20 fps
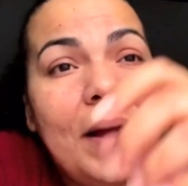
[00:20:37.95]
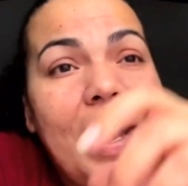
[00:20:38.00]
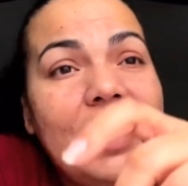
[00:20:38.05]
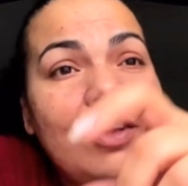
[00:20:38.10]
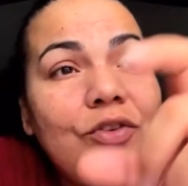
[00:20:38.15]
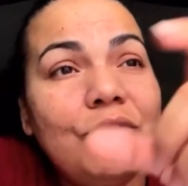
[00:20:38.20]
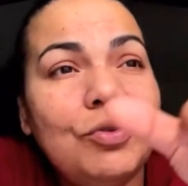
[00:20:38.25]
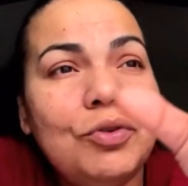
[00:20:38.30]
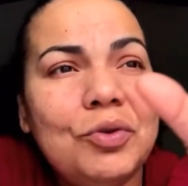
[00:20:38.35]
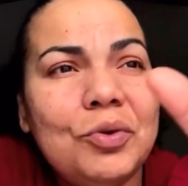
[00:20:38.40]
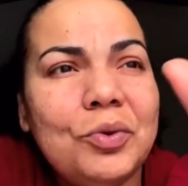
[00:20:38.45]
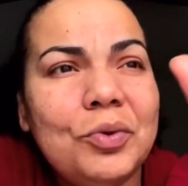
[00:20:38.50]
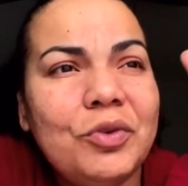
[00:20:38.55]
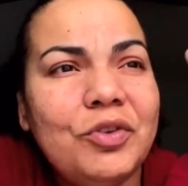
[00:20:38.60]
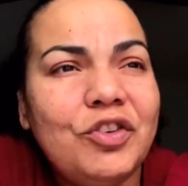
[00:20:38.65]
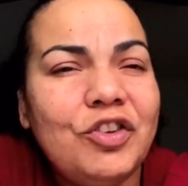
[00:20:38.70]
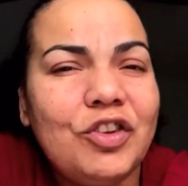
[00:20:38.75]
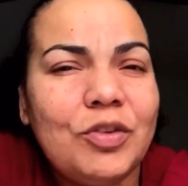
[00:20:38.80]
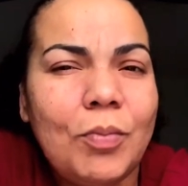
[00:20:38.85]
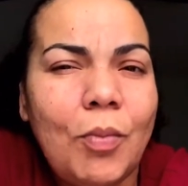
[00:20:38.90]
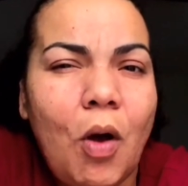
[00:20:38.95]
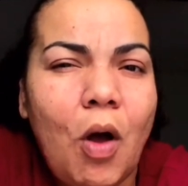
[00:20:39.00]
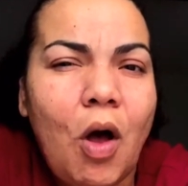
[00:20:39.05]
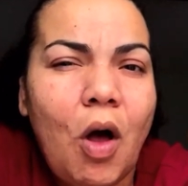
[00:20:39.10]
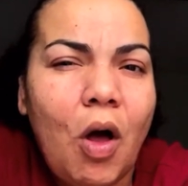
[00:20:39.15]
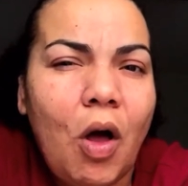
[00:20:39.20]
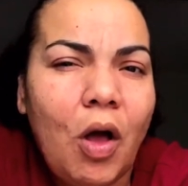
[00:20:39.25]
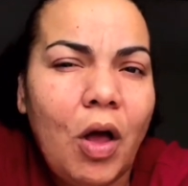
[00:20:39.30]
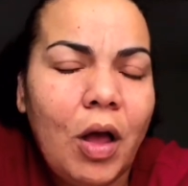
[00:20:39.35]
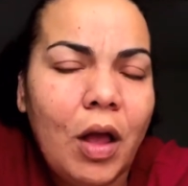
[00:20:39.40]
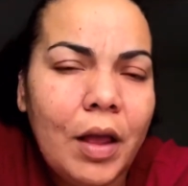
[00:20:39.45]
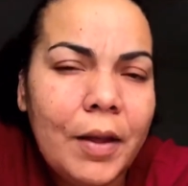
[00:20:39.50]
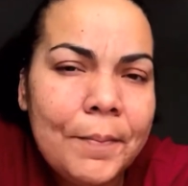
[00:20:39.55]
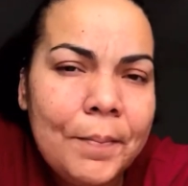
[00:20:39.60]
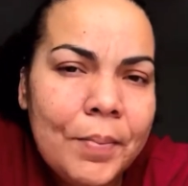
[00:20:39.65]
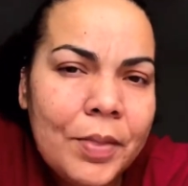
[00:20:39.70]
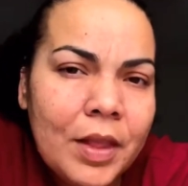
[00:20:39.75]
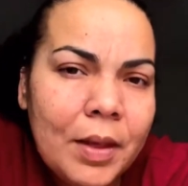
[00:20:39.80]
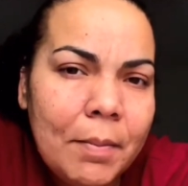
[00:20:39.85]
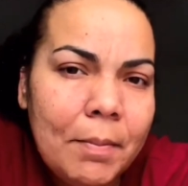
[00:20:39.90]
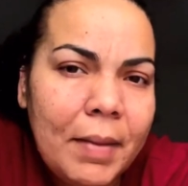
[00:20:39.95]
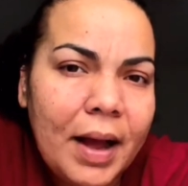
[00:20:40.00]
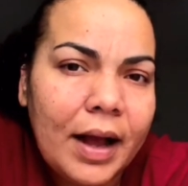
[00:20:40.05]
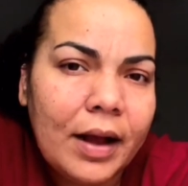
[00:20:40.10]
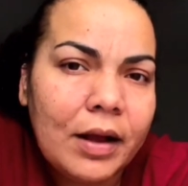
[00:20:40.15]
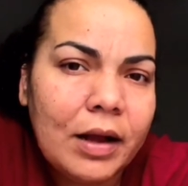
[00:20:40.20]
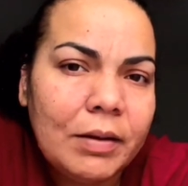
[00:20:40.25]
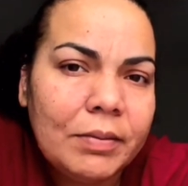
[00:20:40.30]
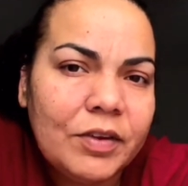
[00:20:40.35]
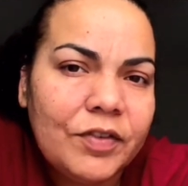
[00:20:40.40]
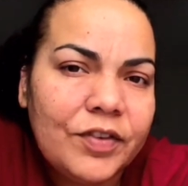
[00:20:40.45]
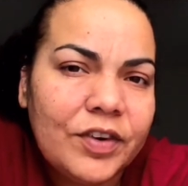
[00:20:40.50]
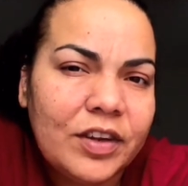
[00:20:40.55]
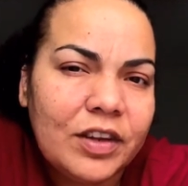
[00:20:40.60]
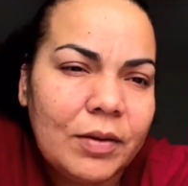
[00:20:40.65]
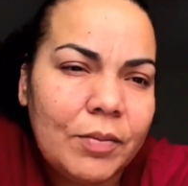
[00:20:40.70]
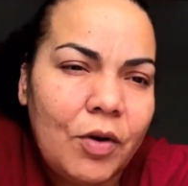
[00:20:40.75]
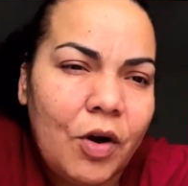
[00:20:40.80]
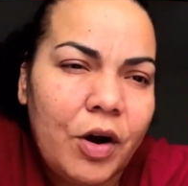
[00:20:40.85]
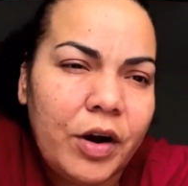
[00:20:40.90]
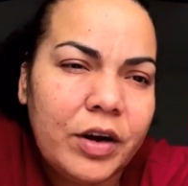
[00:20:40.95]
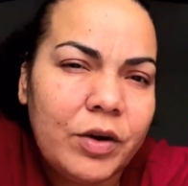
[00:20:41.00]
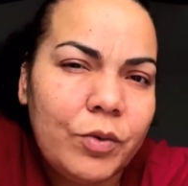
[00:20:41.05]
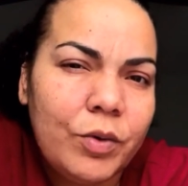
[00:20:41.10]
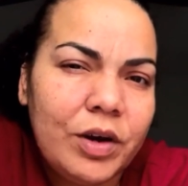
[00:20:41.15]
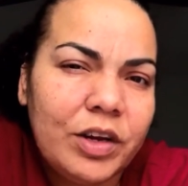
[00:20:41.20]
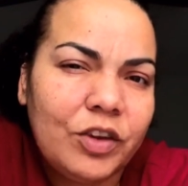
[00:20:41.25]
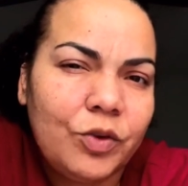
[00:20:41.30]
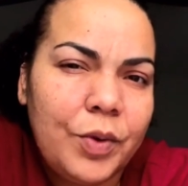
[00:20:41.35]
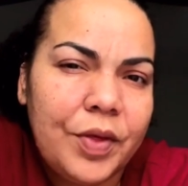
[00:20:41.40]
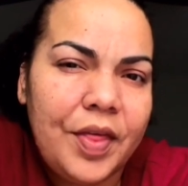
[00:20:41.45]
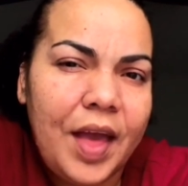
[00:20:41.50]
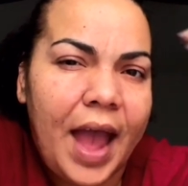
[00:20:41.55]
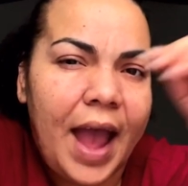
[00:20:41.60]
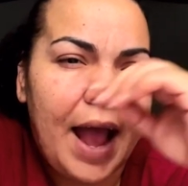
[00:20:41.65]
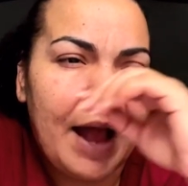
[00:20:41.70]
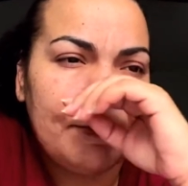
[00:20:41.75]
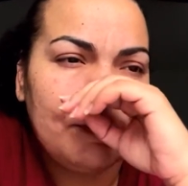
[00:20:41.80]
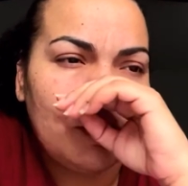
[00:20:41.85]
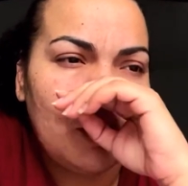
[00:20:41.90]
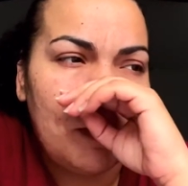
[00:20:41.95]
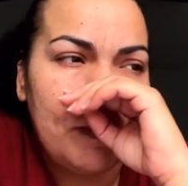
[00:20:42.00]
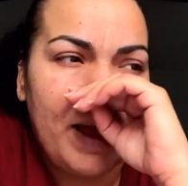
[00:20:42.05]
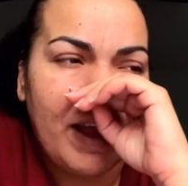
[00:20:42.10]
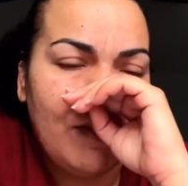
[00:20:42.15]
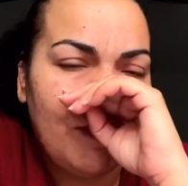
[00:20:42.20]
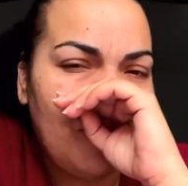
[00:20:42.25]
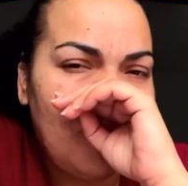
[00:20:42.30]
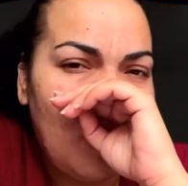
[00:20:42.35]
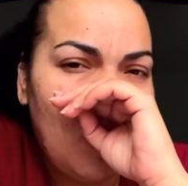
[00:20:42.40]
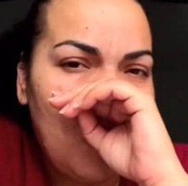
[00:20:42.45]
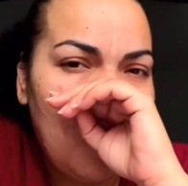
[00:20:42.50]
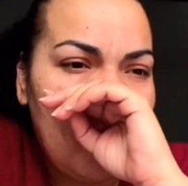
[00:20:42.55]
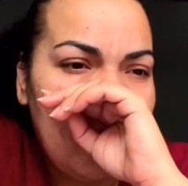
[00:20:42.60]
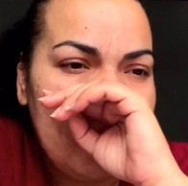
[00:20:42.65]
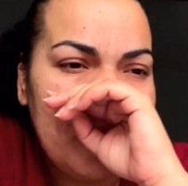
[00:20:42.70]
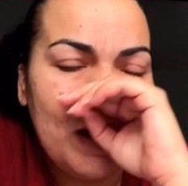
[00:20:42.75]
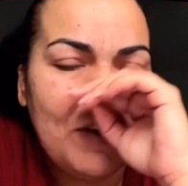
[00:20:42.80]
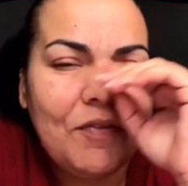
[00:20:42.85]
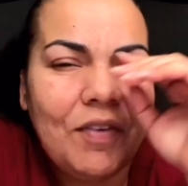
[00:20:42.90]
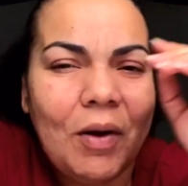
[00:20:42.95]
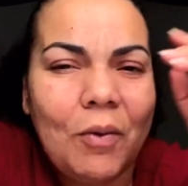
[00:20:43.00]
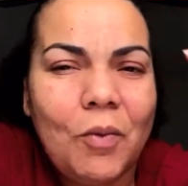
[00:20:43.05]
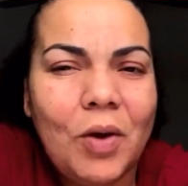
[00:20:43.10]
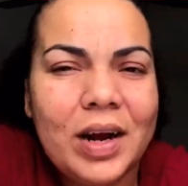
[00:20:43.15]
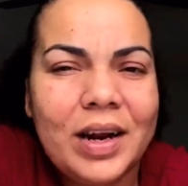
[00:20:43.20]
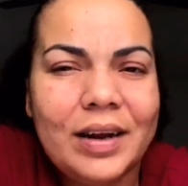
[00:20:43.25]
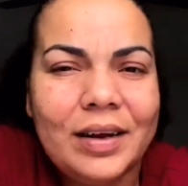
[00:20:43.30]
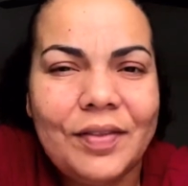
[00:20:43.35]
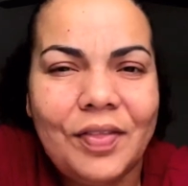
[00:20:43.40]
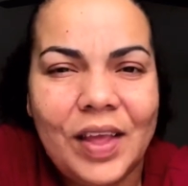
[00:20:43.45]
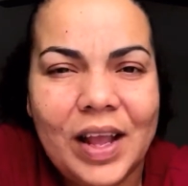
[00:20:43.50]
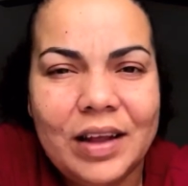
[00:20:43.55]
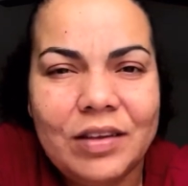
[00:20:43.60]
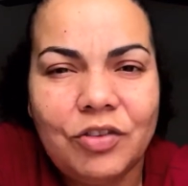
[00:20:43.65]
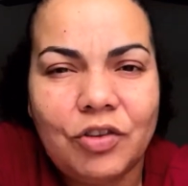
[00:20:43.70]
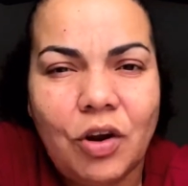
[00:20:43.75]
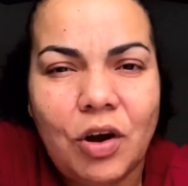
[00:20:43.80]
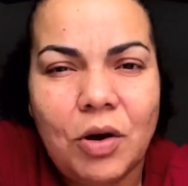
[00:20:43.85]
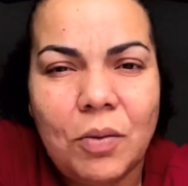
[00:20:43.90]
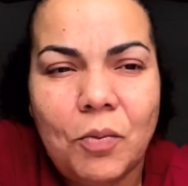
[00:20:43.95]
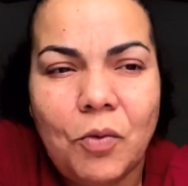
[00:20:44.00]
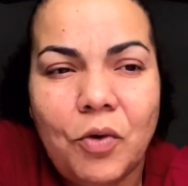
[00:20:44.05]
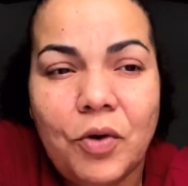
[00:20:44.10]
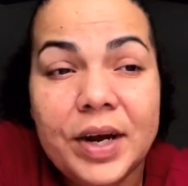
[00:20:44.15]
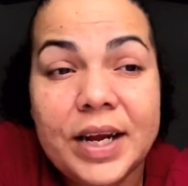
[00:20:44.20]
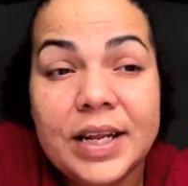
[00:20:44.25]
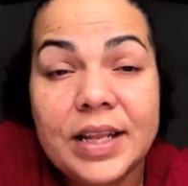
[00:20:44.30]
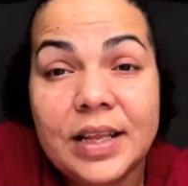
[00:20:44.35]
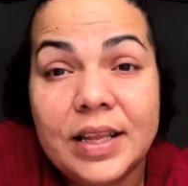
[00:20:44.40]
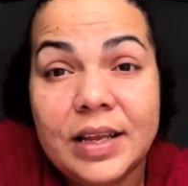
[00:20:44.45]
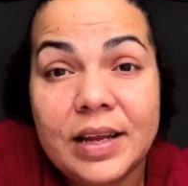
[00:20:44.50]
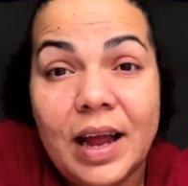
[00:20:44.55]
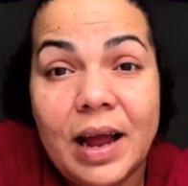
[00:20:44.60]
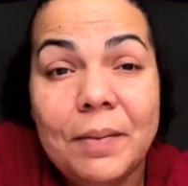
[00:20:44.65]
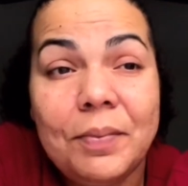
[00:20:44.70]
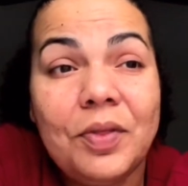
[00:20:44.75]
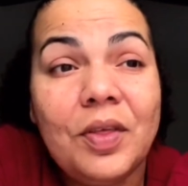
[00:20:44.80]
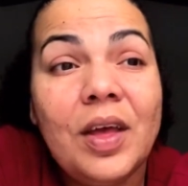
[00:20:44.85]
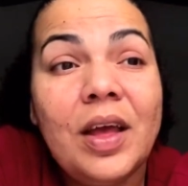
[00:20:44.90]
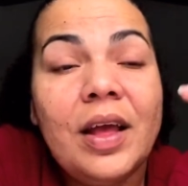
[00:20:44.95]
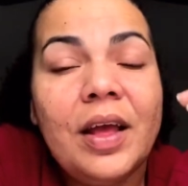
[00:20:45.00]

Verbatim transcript: I do do small mock-ups for some artworks with apps on my phone, but if I wanted things that are more in depth,